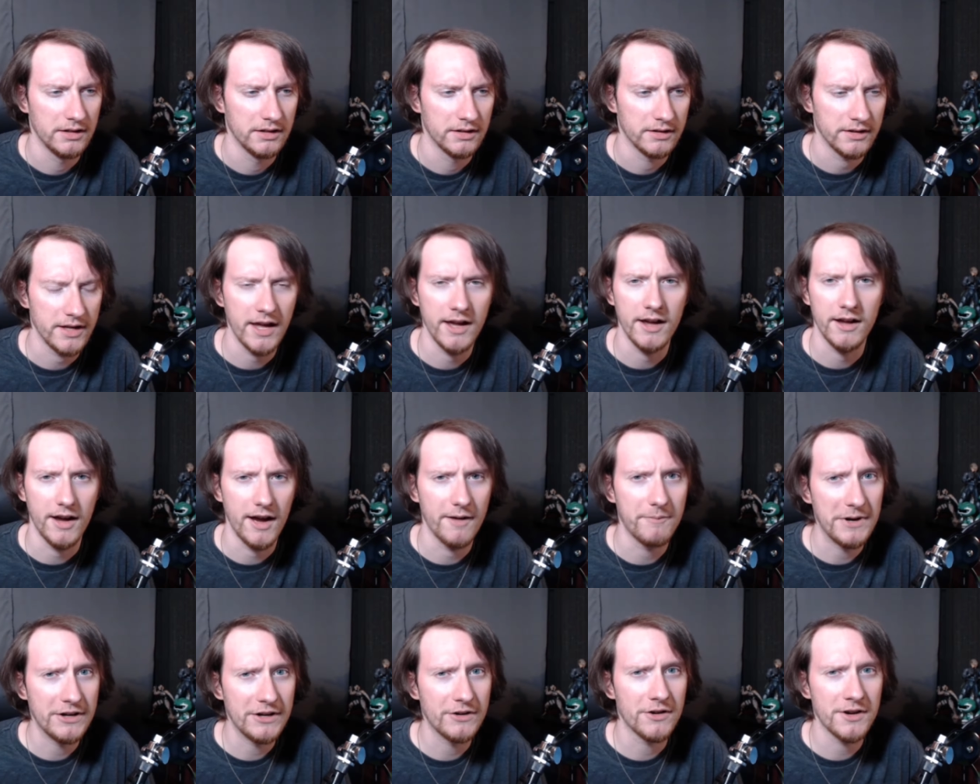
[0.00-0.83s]
Yeah,
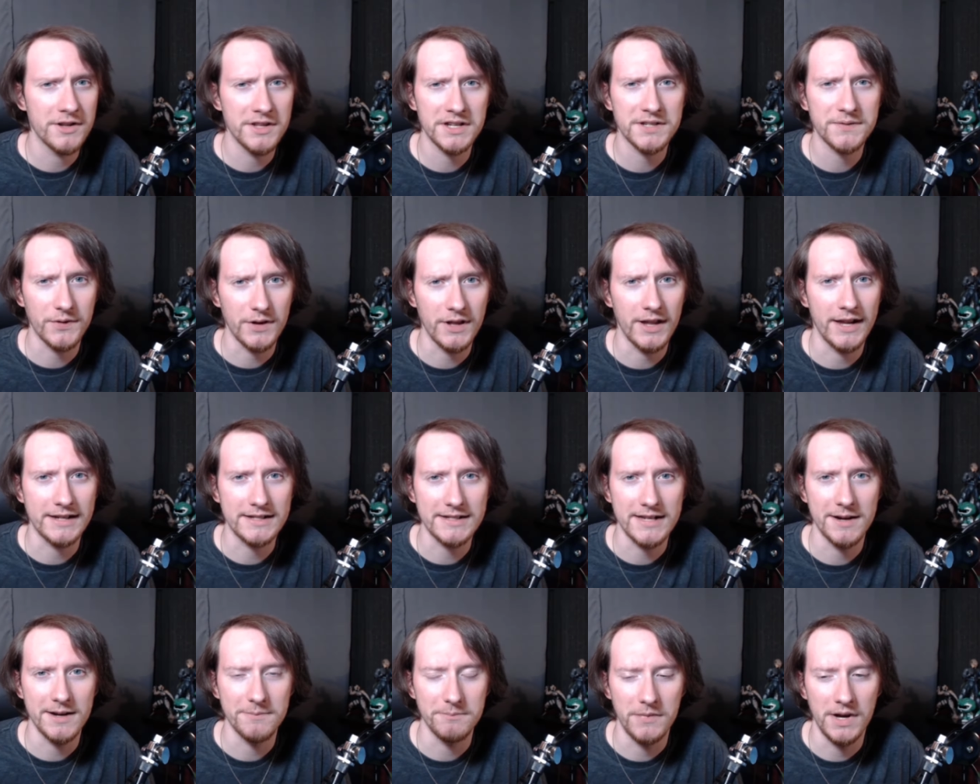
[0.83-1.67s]
I've been doing this for like
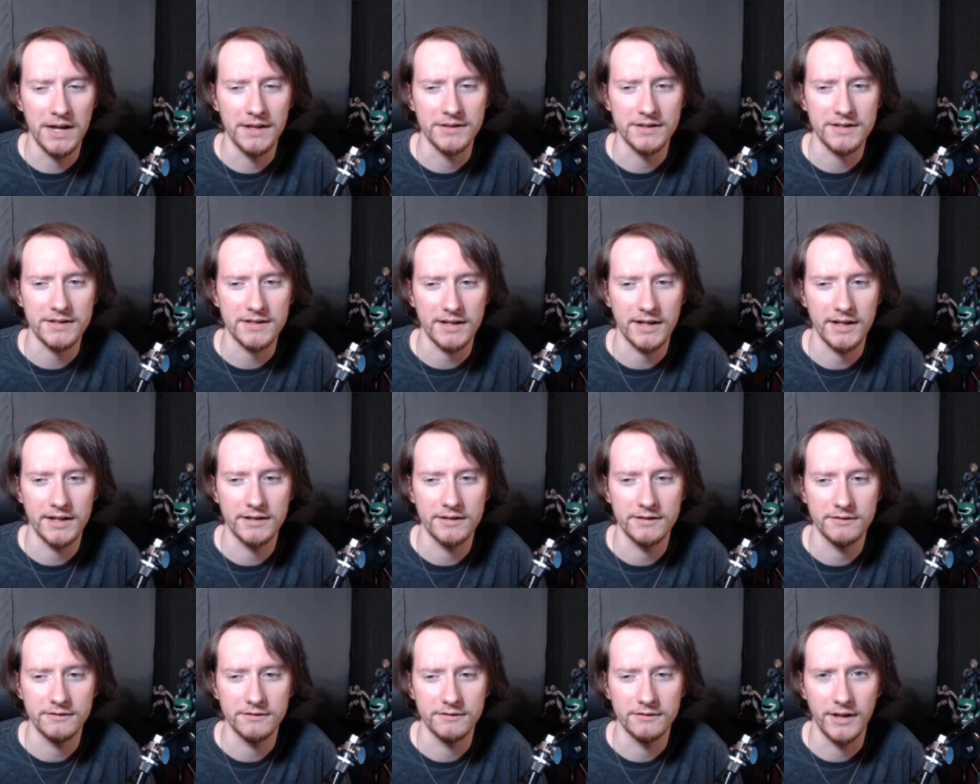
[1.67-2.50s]
10 months
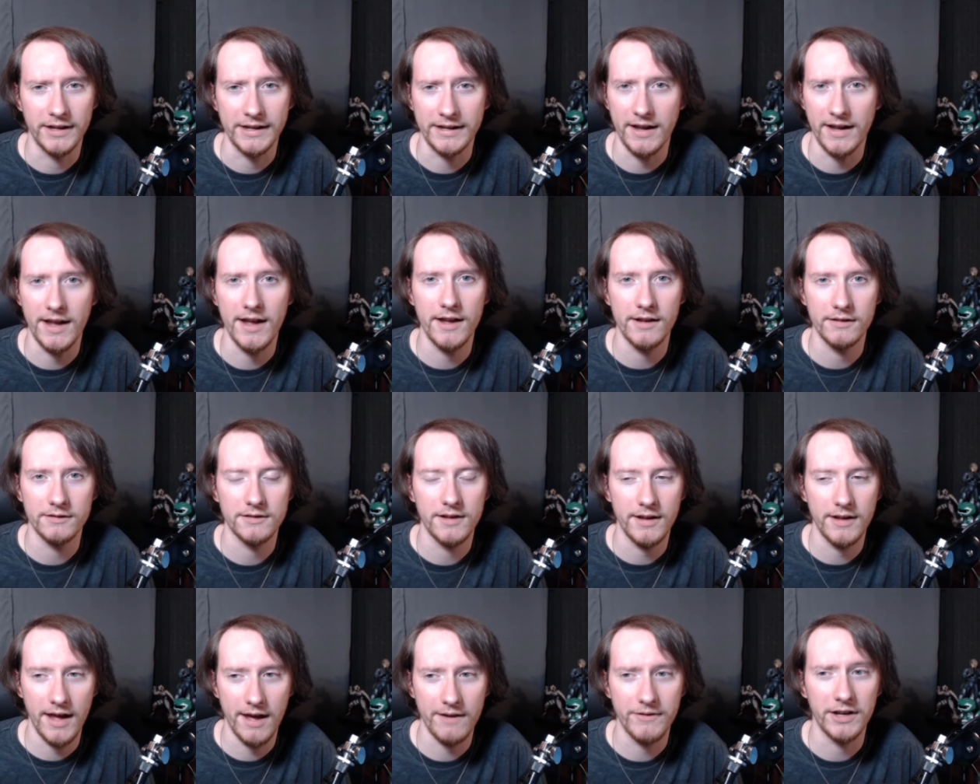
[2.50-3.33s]
and like
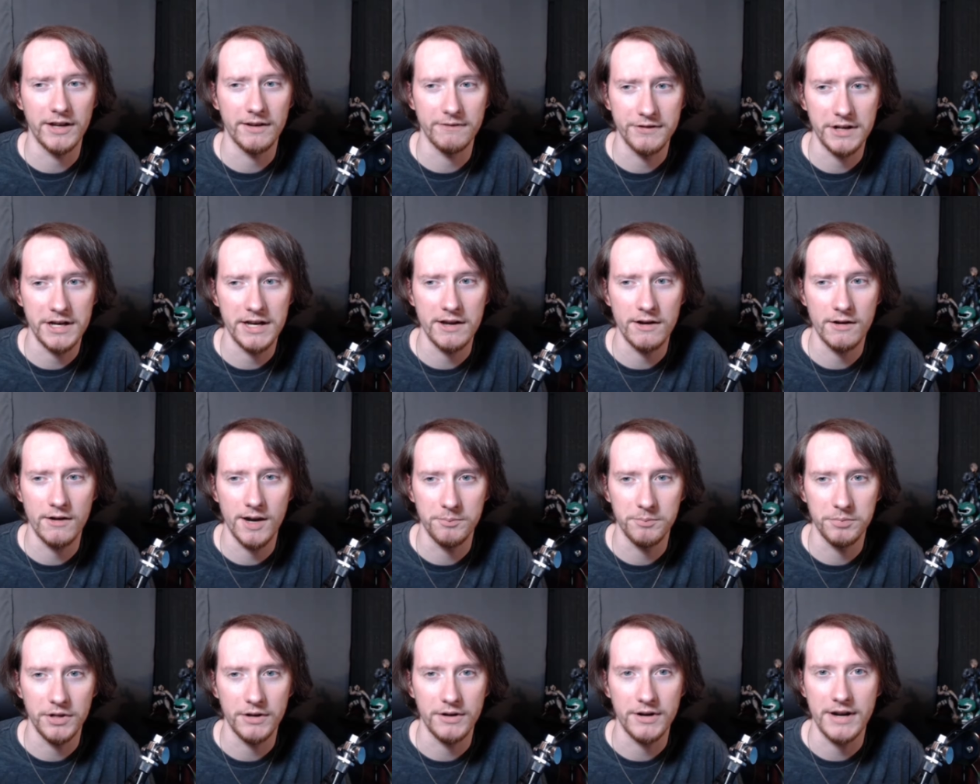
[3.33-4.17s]
having a video
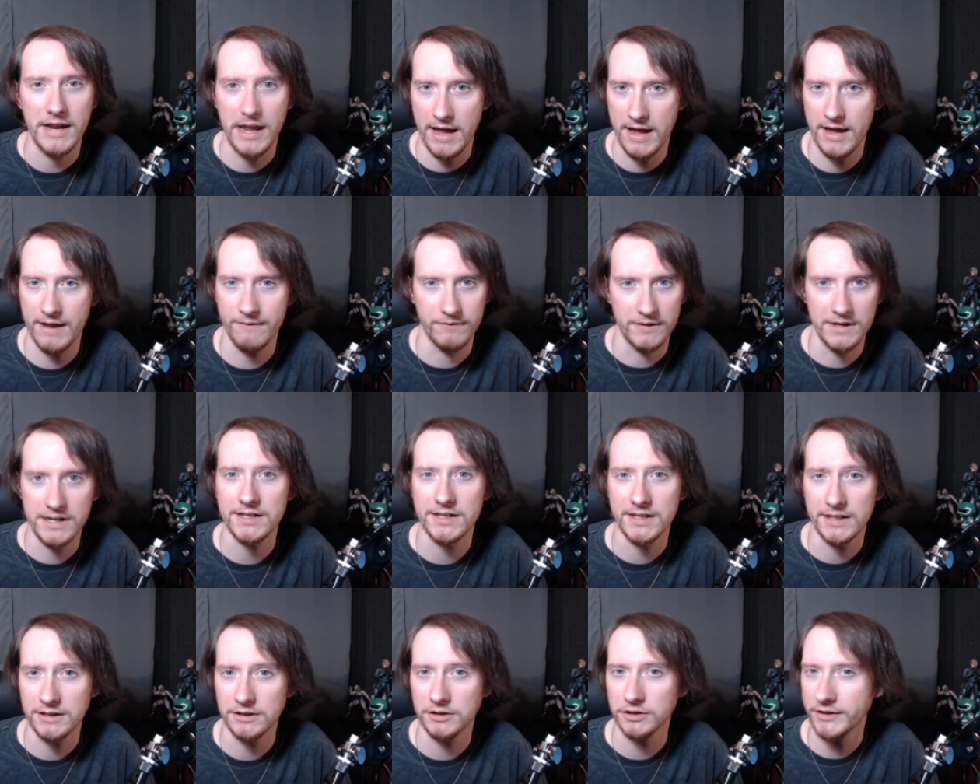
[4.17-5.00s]
uploaded every
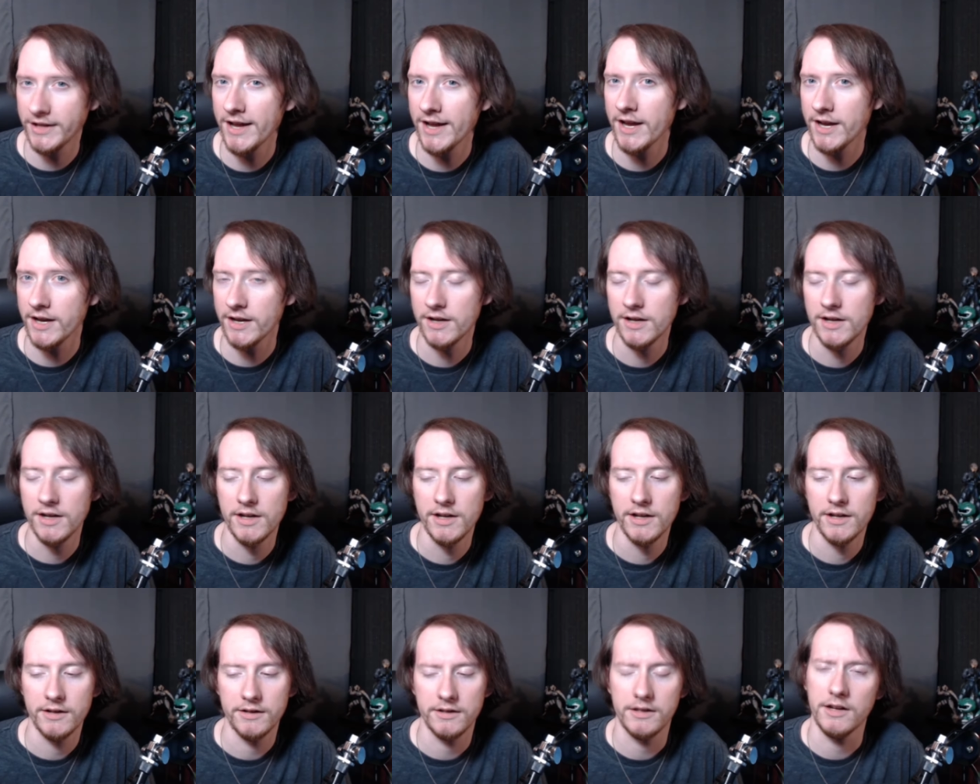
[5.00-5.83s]
single day,
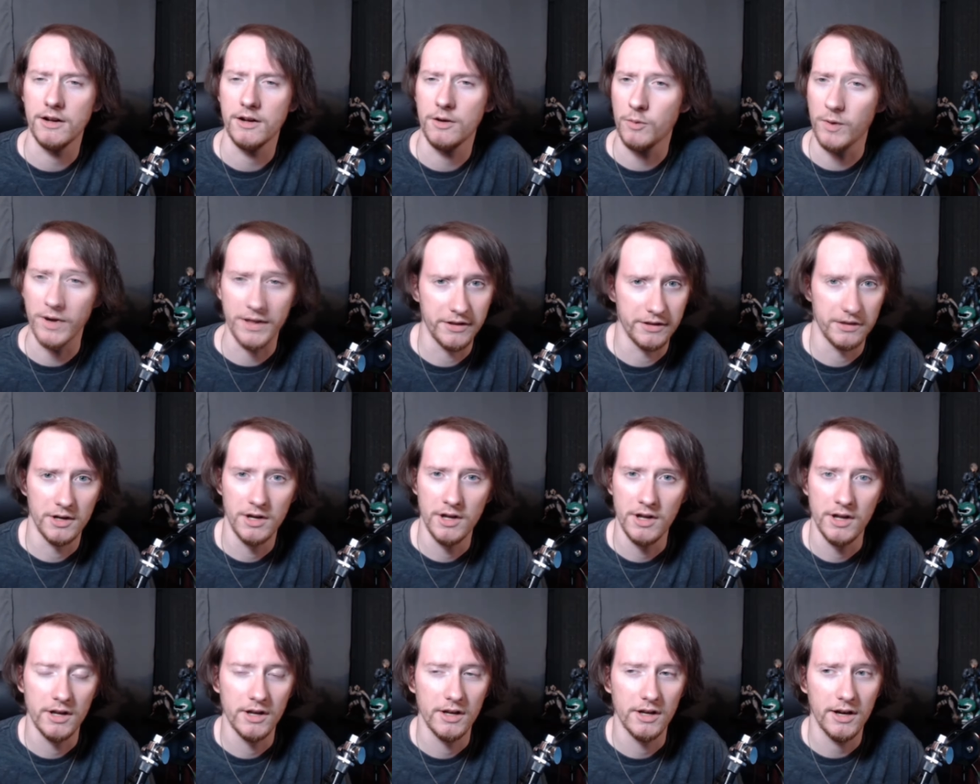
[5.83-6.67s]
you know, with
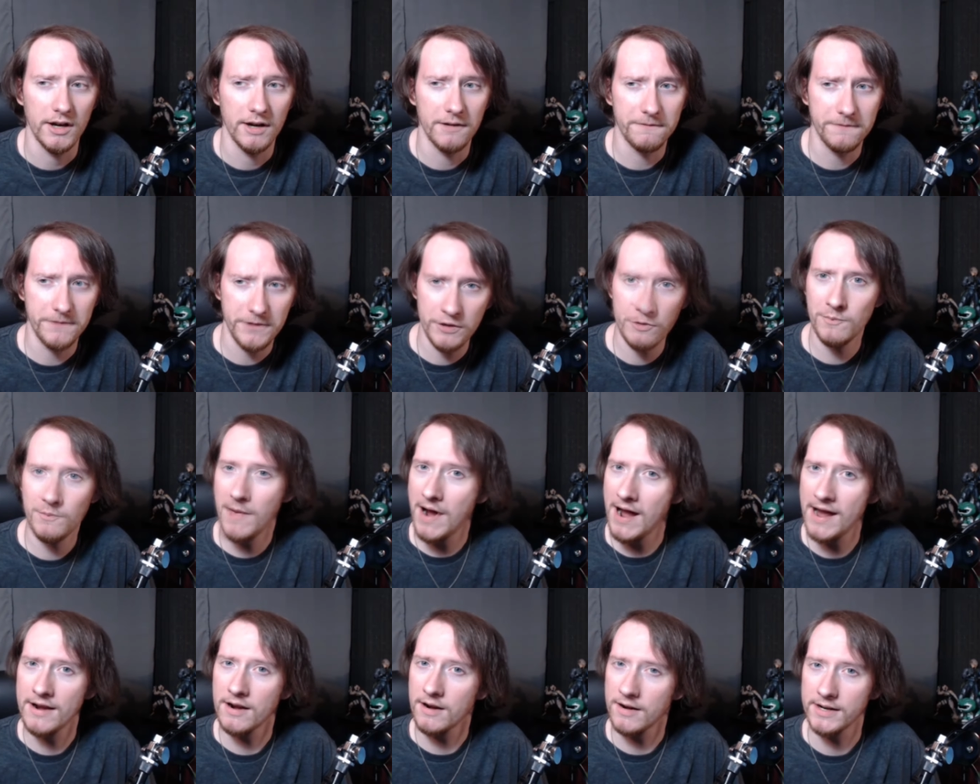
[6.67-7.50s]
a few
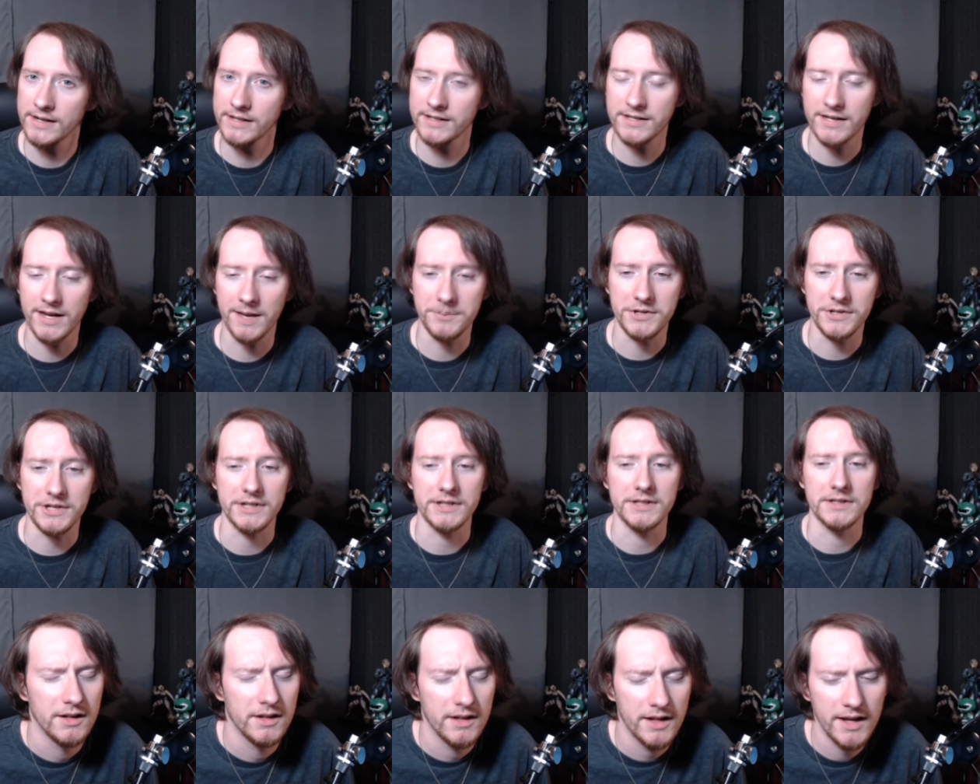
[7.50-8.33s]
minor exceptions.